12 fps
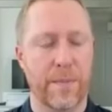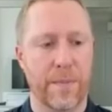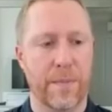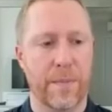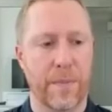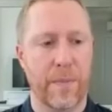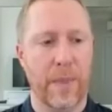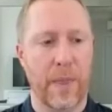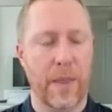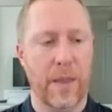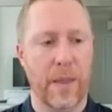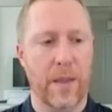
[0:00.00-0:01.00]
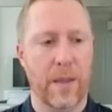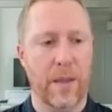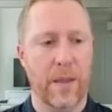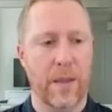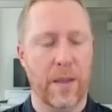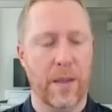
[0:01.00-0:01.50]

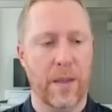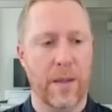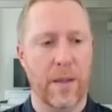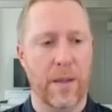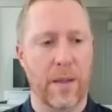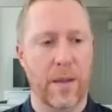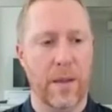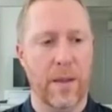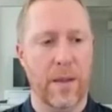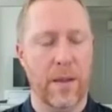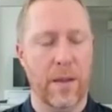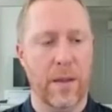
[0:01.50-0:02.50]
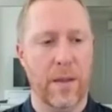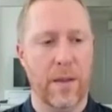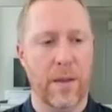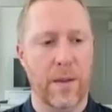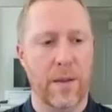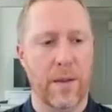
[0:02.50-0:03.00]

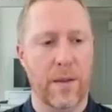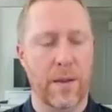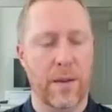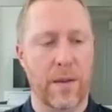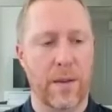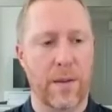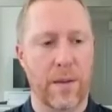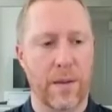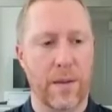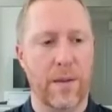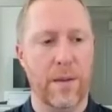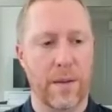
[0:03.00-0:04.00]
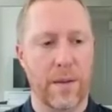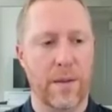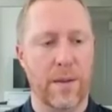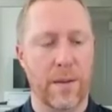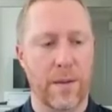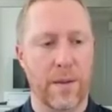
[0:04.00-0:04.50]

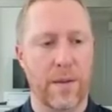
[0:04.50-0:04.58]
No words are spoken by the person on screen.